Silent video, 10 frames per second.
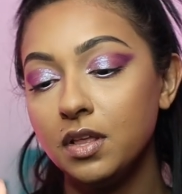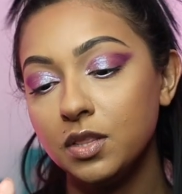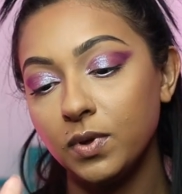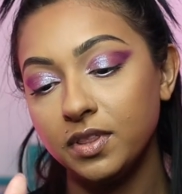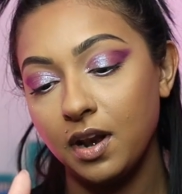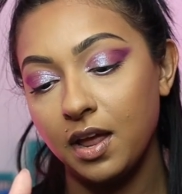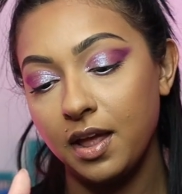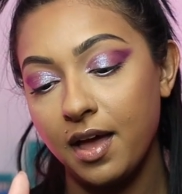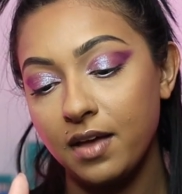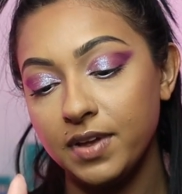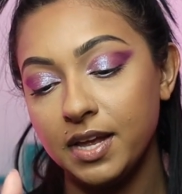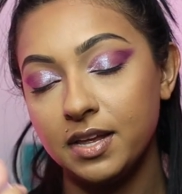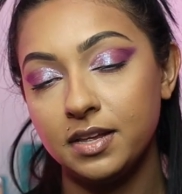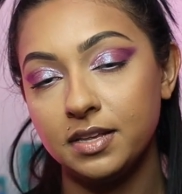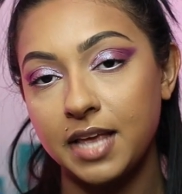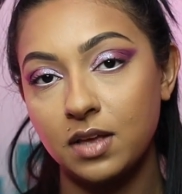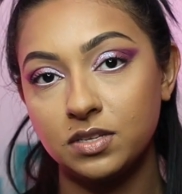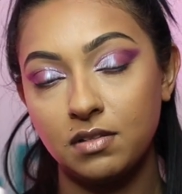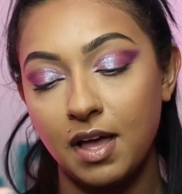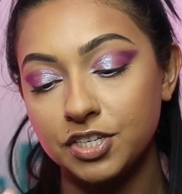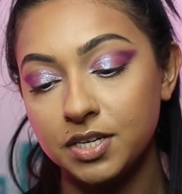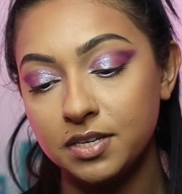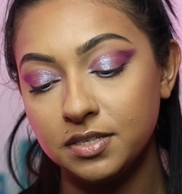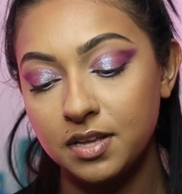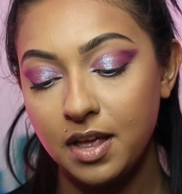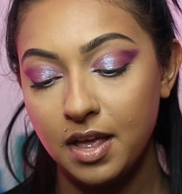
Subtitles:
The one that I have is House of Lashes,